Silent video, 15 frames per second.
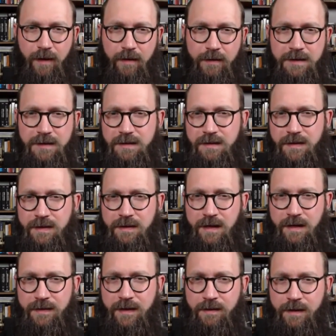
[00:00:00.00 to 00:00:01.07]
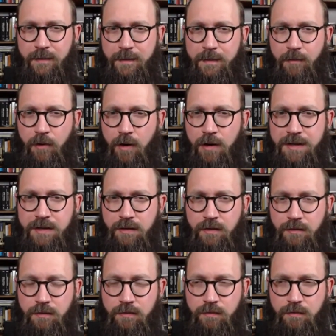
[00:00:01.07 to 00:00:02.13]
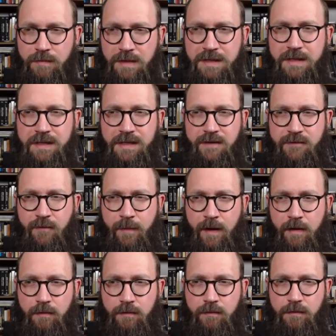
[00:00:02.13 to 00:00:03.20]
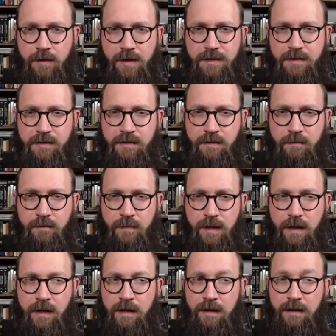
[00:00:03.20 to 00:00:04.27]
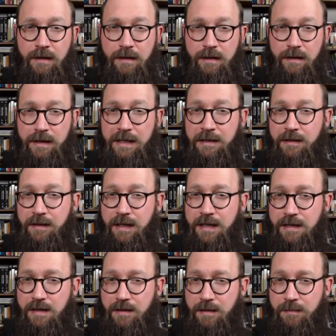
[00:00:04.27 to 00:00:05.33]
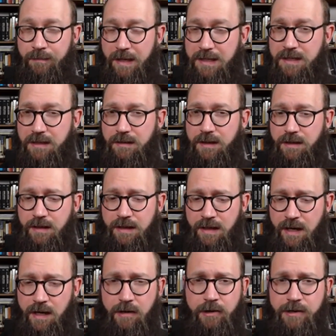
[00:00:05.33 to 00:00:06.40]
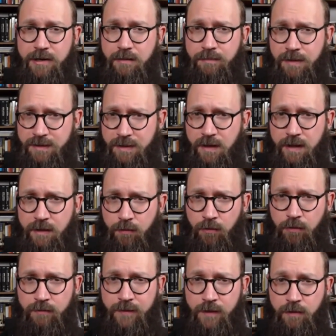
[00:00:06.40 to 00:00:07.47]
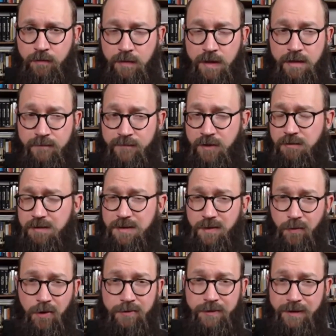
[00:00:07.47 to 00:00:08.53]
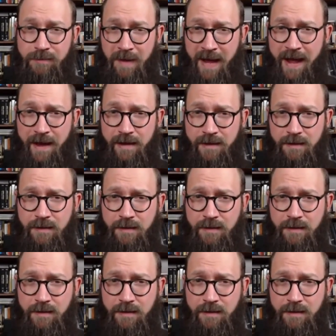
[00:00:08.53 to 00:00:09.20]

This is the thing that I think a lot of people also misconceive about Gnosticism. It, it, it basically inherits a Platonic worldview. It views the world as bad.